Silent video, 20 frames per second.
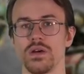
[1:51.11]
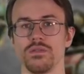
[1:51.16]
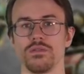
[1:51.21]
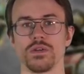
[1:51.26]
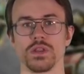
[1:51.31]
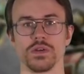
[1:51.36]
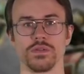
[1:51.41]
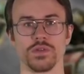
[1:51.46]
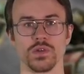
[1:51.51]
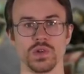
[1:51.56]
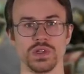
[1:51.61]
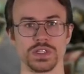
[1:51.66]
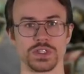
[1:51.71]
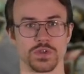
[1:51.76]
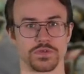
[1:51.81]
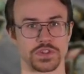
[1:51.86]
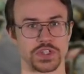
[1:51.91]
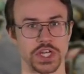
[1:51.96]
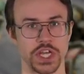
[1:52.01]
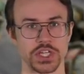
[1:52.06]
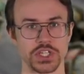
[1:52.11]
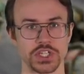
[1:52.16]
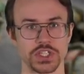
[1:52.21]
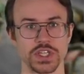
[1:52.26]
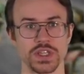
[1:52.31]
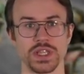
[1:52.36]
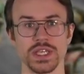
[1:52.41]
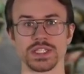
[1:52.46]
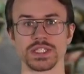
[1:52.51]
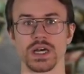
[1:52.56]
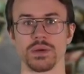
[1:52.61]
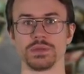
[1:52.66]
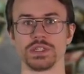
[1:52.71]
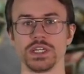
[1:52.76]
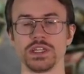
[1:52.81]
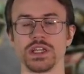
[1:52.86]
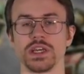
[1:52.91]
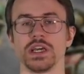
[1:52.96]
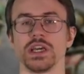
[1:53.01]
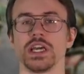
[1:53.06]
For the full list of changes in this
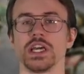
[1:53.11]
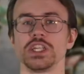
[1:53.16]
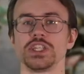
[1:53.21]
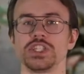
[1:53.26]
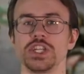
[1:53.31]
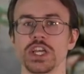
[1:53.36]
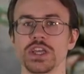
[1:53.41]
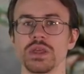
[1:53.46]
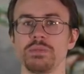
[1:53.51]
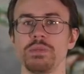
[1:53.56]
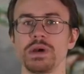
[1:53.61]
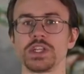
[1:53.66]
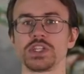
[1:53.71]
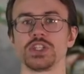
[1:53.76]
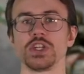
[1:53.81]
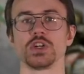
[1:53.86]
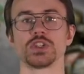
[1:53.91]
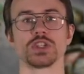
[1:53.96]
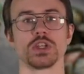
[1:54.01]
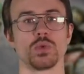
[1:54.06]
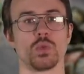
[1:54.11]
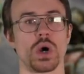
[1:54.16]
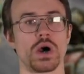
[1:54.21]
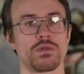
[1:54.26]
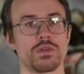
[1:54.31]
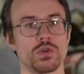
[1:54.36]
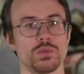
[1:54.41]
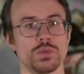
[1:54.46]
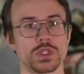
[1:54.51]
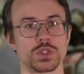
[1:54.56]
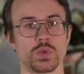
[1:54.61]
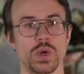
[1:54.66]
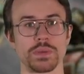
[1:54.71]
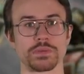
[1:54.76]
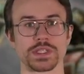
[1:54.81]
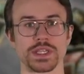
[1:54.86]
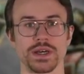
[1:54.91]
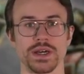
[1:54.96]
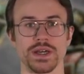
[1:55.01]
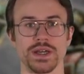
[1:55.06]
update, check the patch notes on War Robots
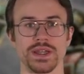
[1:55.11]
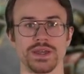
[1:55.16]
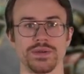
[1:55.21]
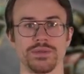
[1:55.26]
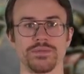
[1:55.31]
website.